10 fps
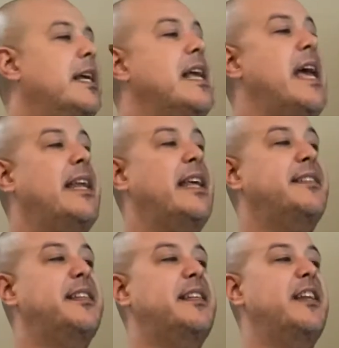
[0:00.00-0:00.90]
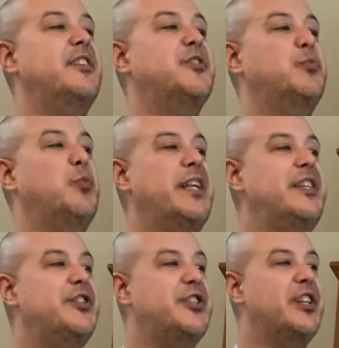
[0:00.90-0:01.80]
And as the dentist
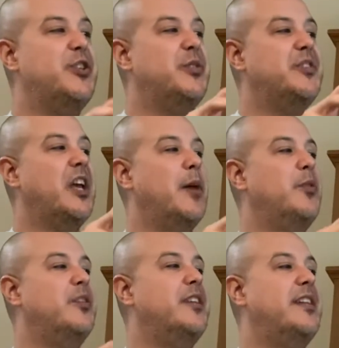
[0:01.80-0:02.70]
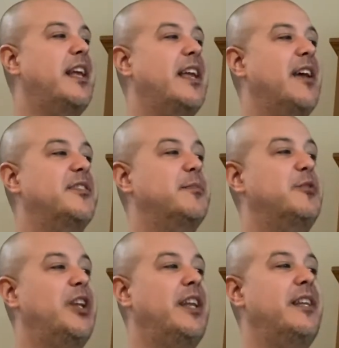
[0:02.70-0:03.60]
reached into his cupboard to take out some
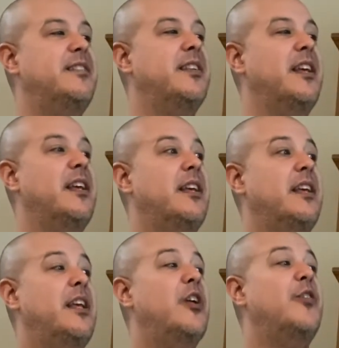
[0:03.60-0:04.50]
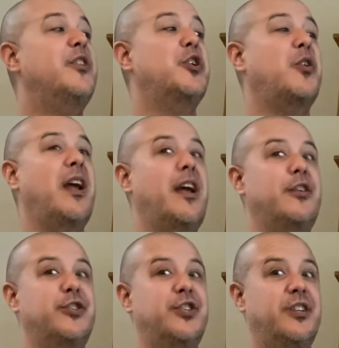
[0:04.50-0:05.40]
cheese, he heard the
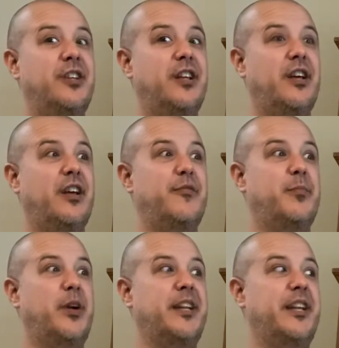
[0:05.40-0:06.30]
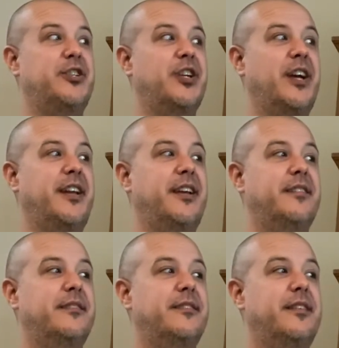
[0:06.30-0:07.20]
crash of breaking china.
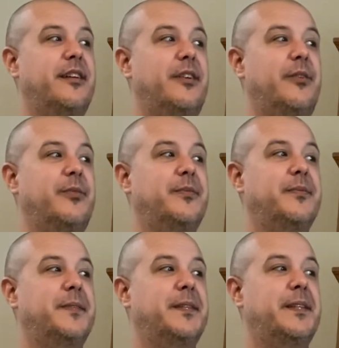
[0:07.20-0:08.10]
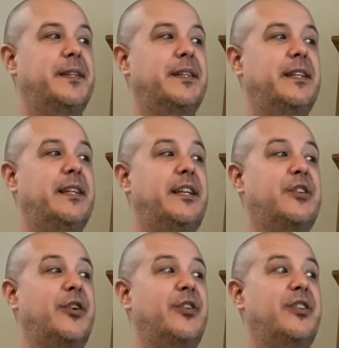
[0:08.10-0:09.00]
Uh-oh. He
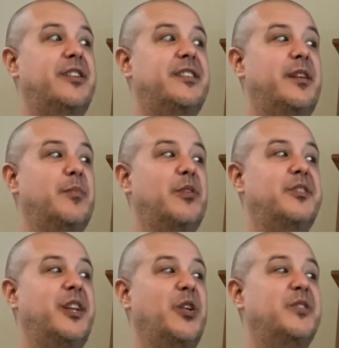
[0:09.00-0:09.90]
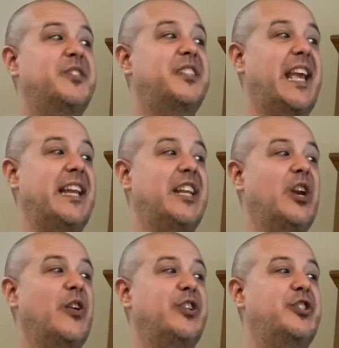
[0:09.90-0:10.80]
turned to see Marcel standing
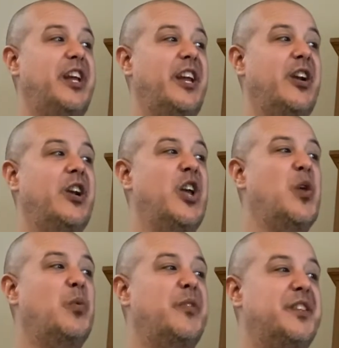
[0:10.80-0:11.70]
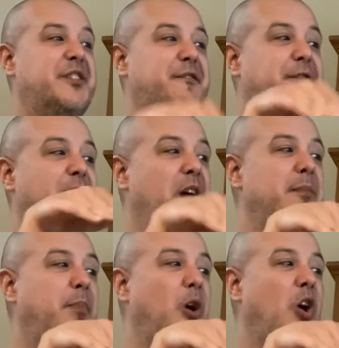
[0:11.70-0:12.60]
on a chair with his
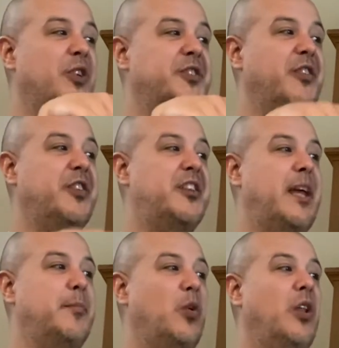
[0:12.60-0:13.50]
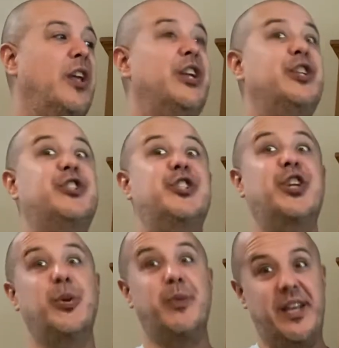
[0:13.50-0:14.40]
front paws on the table,
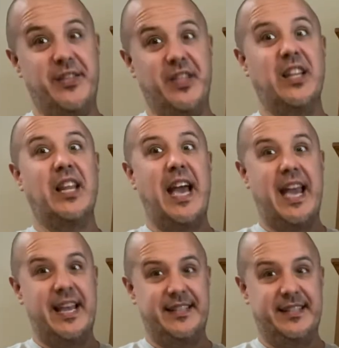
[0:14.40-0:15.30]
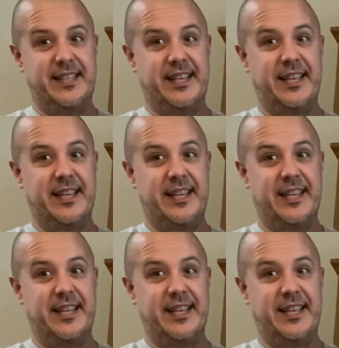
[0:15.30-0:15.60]
chewing the last